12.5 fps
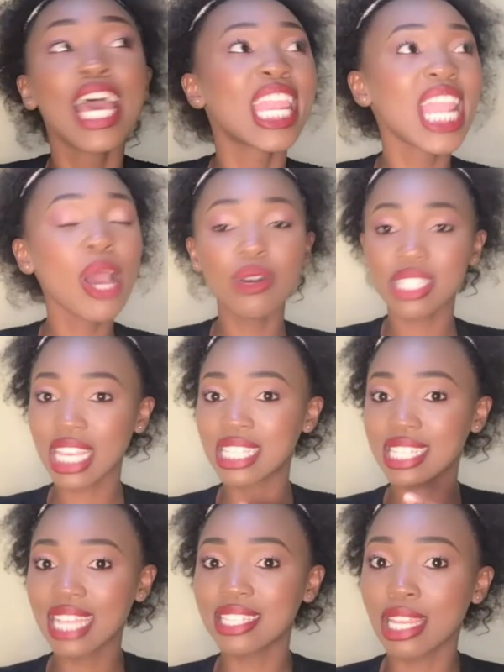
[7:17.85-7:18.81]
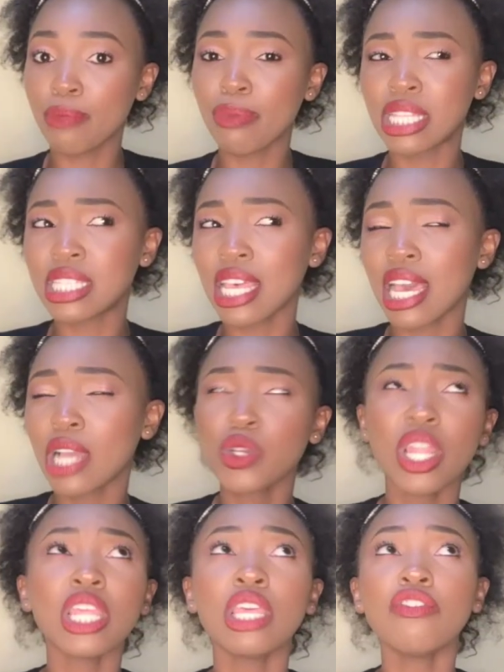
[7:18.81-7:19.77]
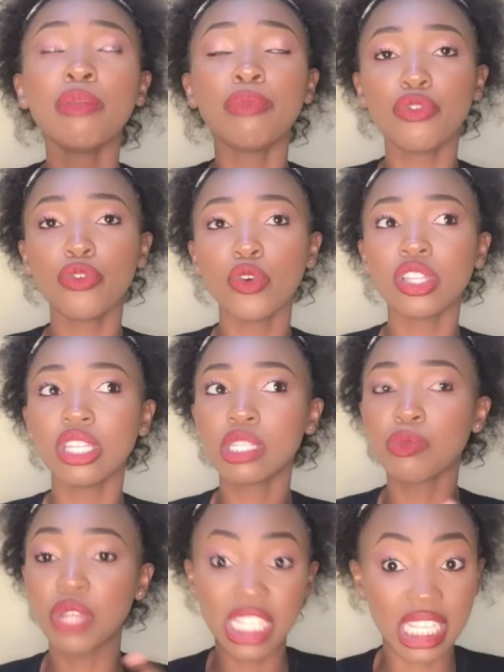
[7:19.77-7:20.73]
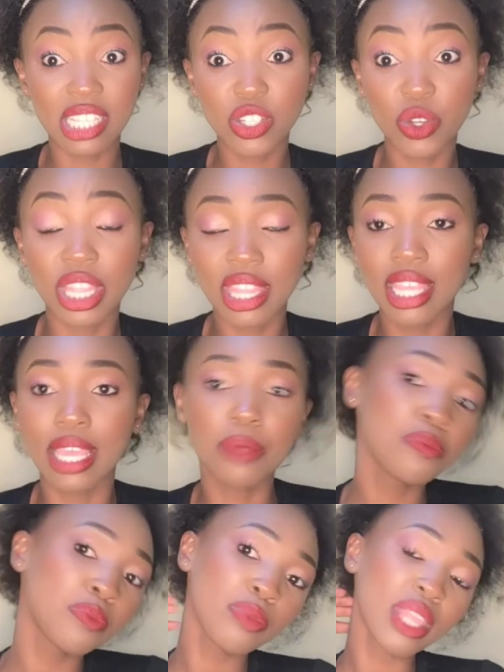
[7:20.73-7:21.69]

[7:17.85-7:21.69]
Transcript: Now I was excited, but actually, even before this monetization thing,